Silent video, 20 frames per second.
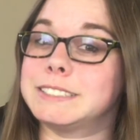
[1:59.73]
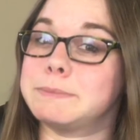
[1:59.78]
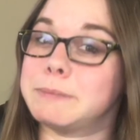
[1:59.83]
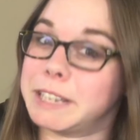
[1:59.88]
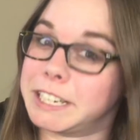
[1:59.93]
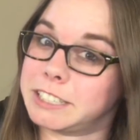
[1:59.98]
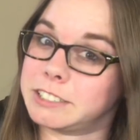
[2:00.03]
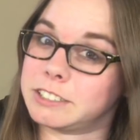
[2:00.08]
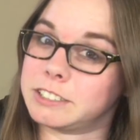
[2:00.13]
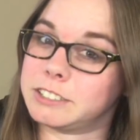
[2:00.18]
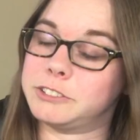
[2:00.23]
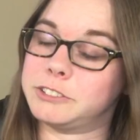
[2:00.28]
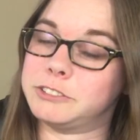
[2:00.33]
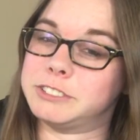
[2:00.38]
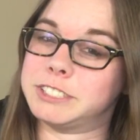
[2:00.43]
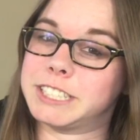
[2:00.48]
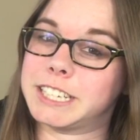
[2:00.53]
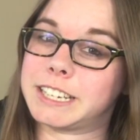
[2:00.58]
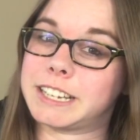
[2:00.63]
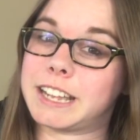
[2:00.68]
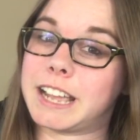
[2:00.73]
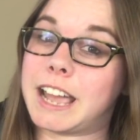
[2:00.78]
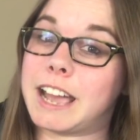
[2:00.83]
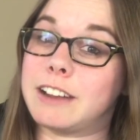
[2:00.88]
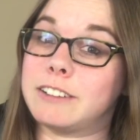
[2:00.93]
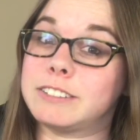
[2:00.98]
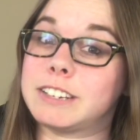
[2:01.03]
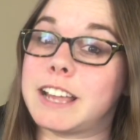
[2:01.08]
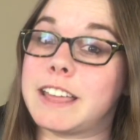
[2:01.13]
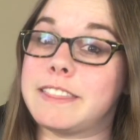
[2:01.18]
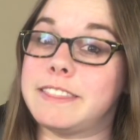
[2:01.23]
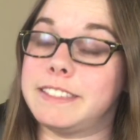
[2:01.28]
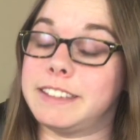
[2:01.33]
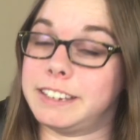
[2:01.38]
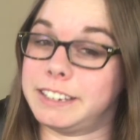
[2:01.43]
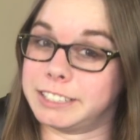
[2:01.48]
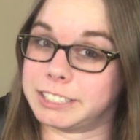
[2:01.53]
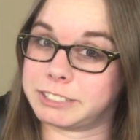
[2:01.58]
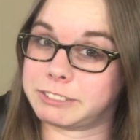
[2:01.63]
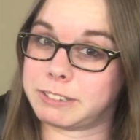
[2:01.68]
make sure check out the
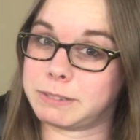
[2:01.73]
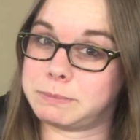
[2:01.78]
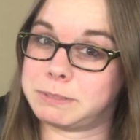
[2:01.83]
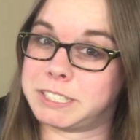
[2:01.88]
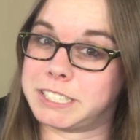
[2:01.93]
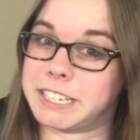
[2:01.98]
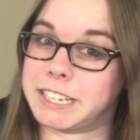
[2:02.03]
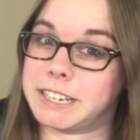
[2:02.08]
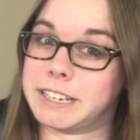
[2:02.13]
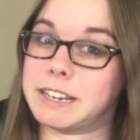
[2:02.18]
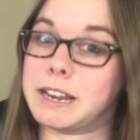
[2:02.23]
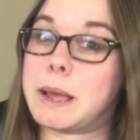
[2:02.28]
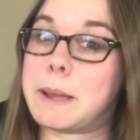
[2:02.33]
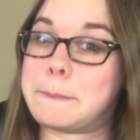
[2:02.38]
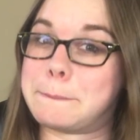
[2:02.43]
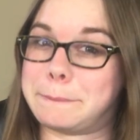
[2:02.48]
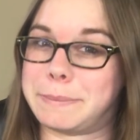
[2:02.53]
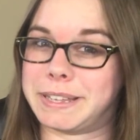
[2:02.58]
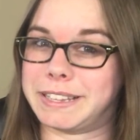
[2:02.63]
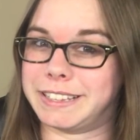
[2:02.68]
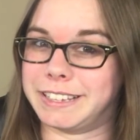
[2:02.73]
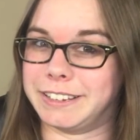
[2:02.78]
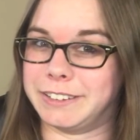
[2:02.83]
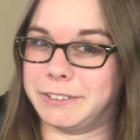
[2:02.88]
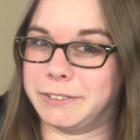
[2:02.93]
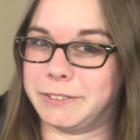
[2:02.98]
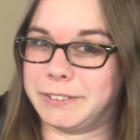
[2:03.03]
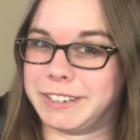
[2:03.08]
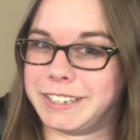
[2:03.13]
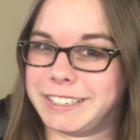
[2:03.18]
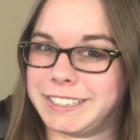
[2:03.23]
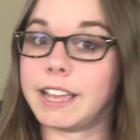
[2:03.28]
description below.